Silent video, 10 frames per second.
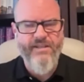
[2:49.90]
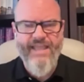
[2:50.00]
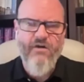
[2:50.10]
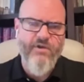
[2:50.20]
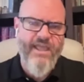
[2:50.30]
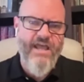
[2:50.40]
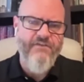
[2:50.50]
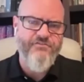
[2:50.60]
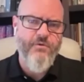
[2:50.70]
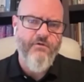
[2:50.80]
maybe an hour
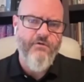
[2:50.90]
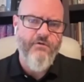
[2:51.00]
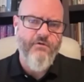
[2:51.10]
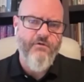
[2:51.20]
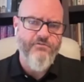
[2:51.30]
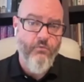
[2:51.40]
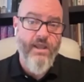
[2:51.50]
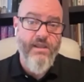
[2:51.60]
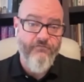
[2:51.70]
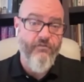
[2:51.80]
and a half, two
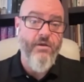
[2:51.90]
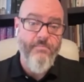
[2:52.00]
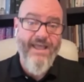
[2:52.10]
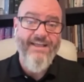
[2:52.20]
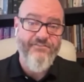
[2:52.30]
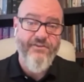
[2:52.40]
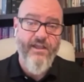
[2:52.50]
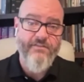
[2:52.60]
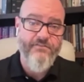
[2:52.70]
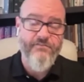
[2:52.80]
hours away from
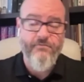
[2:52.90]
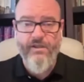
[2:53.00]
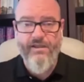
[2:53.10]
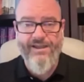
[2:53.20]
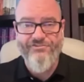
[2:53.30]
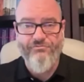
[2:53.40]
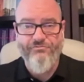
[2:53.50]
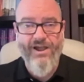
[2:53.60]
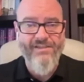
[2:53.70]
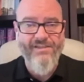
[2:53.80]
SCS. So I, I
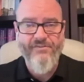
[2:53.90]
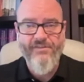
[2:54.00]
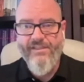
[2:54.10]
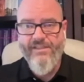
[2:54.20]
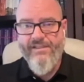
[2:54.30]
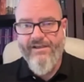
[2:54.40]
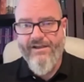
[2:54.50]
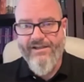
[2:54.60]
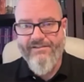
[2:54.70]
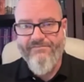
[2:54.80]
drive
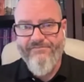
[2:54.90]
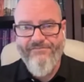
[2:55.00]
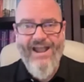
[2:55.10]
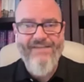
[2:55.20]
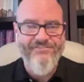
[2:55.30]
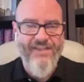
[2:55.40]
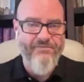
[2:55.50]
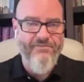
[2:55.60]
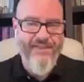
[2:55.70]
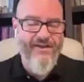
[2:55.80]
uh, the five
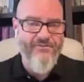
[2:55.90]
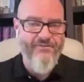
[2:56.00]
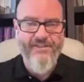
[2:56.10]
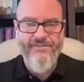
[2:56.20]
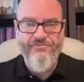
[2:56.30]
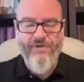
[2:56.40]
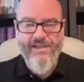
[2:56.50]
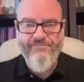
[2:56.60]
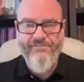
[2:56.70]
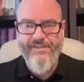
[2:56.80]
south down in
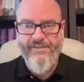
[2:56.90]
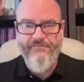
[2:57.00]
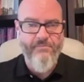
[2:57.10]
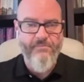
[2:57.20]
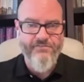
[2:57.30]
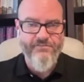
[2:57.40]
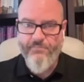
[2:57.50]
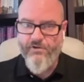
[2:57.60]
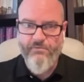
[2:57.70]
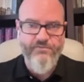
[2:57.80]
traffic. And if
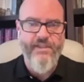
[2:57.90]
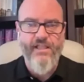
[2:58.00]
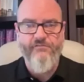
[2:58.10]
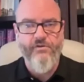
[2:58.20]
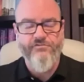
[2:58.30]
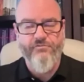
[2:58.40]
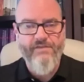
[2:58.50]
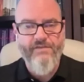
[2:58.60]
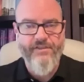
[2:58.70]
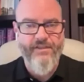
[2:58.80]
anybody's familiar with Southern California
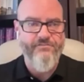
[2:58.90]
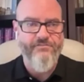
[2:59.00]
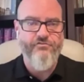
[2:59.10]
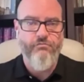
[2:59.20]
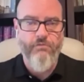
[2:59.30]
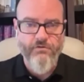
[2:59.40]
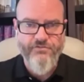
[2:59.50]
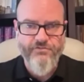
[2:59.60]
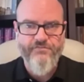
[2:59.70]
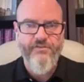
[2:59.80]
traffic, it is
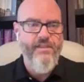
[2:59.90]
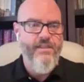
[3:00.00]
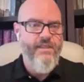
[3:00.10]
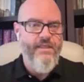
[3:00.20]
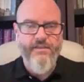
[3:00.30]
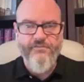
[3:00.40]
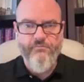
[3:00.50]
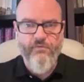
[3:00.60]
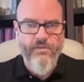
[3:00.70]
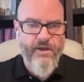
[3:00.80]
atrocious.
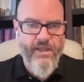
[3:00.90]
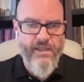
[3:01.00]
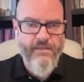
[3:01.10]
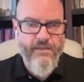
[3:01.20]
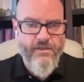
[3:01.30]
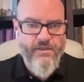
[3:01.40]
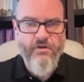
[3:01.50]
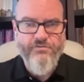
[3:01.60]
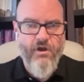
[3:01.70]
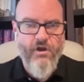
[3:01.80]
It is one of my
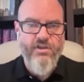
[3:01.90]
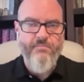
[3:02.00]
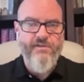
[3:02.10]
go to